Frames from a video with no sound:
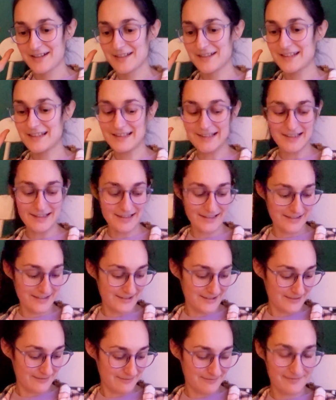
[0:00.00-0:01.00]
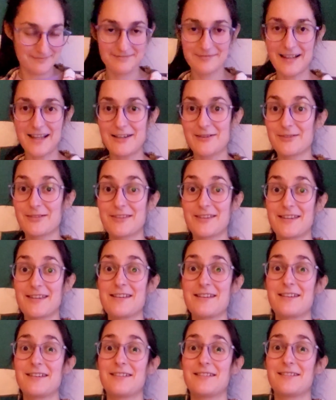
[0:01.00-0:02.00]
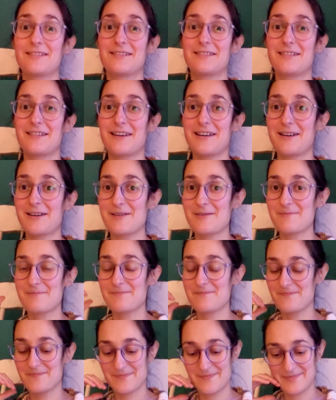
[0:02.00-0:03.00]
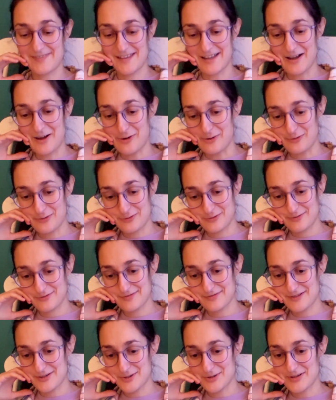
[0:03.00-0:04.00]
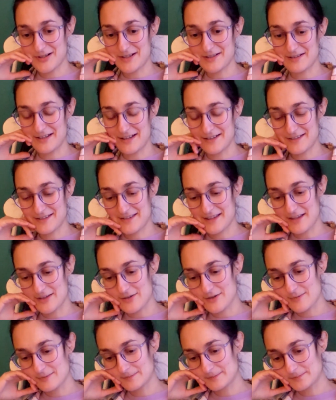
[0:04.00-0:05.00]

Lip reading: little I could think of during that stage.